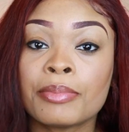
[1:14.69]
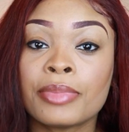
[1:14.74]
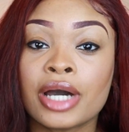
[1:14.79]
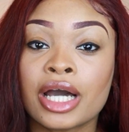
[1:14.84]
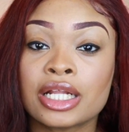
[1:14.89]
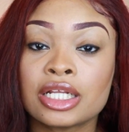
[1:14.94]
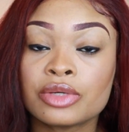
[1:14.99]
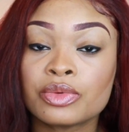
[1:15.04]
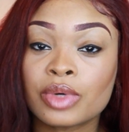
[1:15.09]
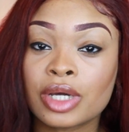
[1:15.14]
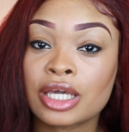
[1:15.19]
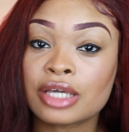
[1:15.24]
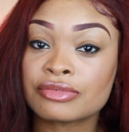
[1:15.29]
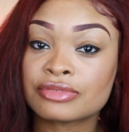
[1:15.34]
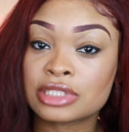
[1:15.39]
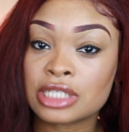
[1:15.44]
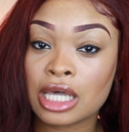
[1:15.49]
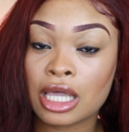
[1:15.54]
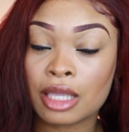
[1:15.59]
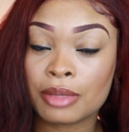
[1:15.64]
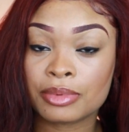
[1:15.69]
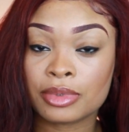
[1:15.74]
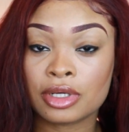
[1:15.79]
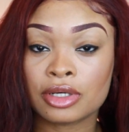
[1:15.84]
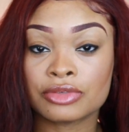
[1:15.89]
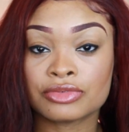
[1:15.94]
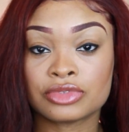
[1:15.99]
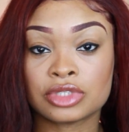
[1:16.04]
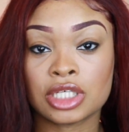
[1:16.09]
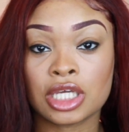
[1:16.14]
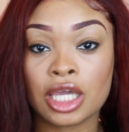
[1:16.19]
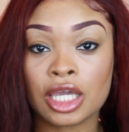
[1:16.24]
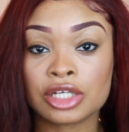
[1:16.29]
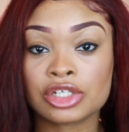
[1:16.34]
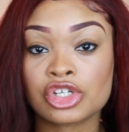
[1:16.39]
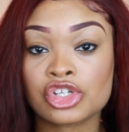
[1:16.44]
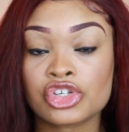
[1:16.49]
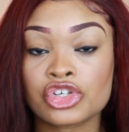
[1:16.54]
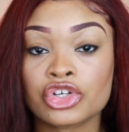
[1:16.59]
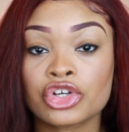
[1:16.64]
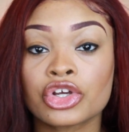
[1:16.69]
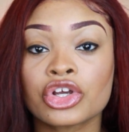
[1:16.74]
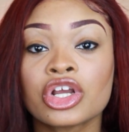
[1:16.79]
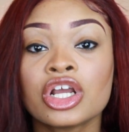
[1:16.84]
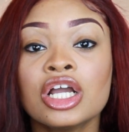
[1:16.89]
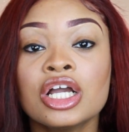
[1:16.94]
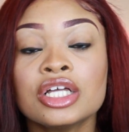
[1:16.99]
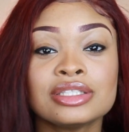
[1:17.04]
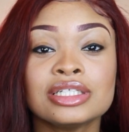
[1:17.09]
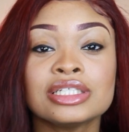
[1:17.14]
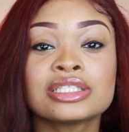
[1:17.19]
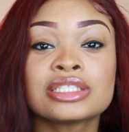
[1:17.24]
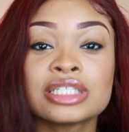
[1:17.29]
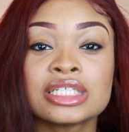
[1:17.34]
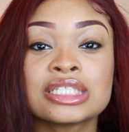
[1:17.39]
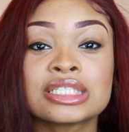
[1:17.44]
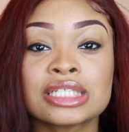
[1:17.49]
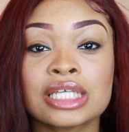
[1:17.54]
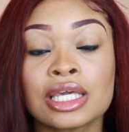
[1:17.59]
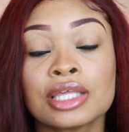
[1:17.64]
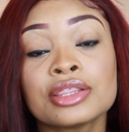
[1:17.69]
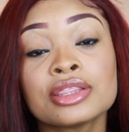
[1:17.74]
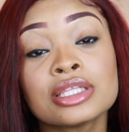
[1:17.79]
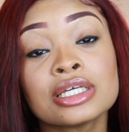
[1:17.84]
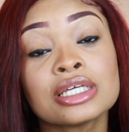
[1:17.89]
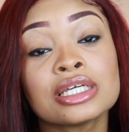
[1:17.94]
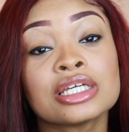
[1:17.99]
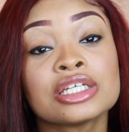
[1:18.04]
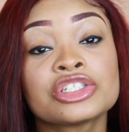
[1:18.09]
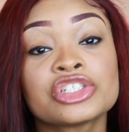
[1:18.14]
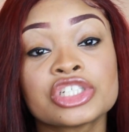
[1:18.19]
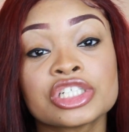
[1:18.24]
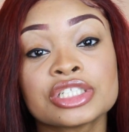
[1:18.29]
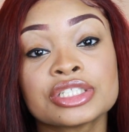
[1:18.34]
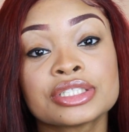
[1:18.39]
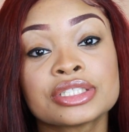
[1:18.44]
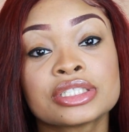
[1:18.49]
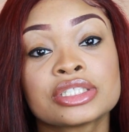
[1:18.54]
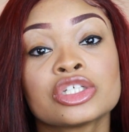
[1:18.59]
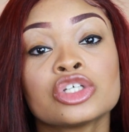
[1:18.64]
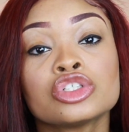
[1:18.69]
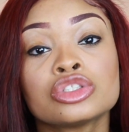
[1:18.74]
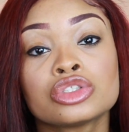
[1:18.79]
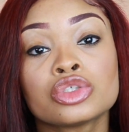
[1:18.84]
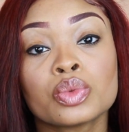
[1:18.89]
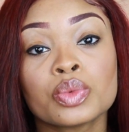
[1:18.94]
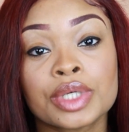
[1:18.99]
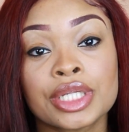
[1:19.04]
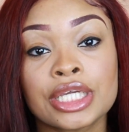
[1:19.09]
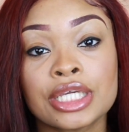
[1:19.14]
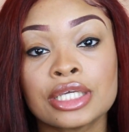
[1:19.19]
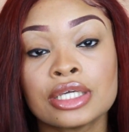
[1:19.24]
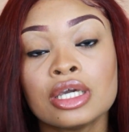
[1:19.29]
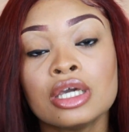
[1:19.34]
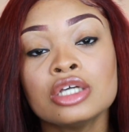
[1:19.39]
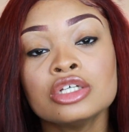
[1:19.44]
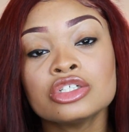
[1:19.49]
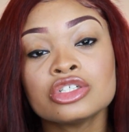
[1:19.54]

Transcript: body wave type of texture this is in the inches 20